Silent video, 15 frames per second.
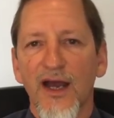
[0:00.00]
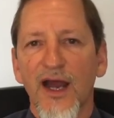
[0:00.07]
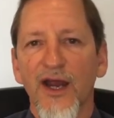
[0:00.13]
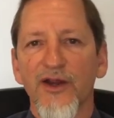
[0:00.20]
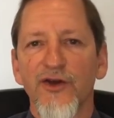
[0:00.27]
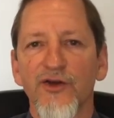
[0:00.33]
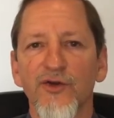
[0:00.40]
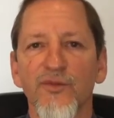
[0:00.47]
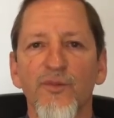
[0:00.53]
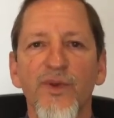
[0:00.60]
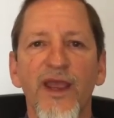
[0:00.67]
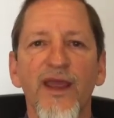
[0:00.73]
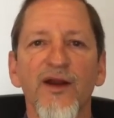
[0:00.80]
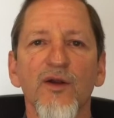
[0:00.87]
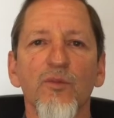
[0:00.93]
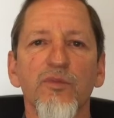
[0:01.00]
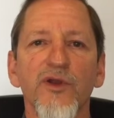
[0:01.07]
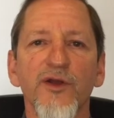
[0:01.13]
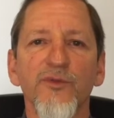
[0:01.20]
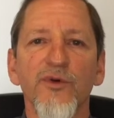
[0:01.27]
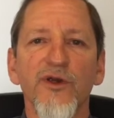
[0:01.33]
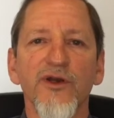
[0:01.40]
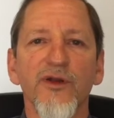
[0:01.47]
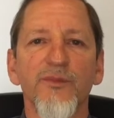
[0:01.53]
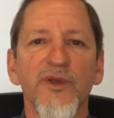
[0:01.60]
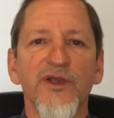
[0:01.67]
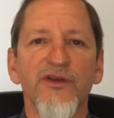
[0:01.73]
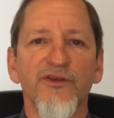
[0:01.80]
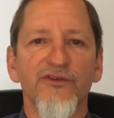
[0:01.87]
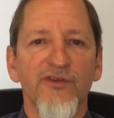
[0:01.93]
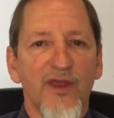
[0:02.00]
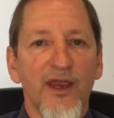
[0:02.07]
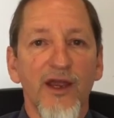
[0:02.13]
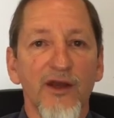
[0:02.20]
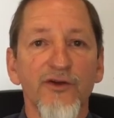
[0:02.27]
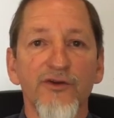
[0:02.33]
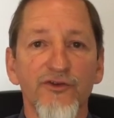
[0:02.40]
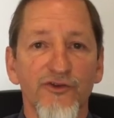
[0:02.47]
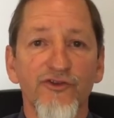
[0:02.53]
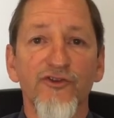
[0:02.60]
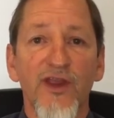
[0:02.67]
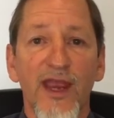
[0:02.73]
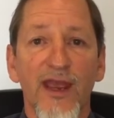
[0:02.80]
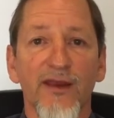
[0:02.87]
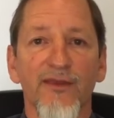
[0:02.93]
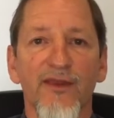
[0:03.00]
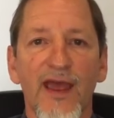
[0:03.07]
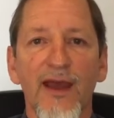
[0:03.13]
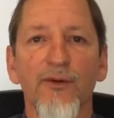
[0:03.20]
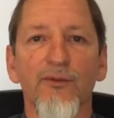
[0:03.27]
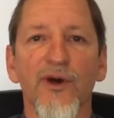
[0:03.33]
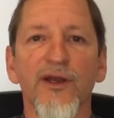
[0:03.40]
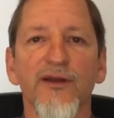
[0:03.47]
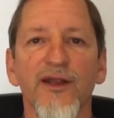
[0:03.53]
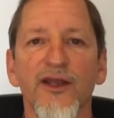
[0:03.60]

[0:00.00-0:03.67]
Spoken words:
iron panel blood work because they understand that one